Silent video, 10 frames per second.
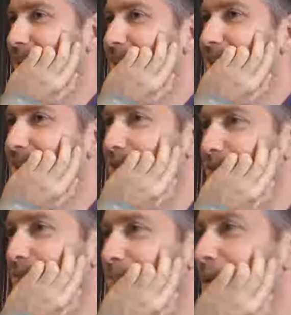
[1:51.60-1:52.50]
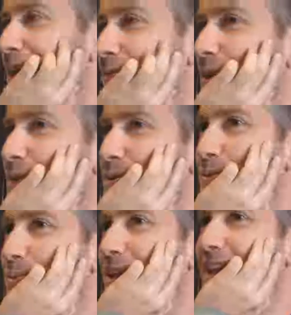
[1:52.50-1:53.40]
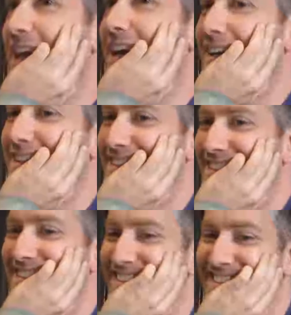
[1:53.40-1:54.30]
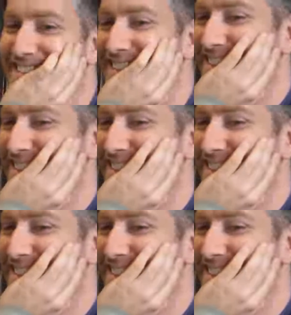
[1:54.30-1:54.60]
Oh my gosh. Back when I was a wee lad. Yes.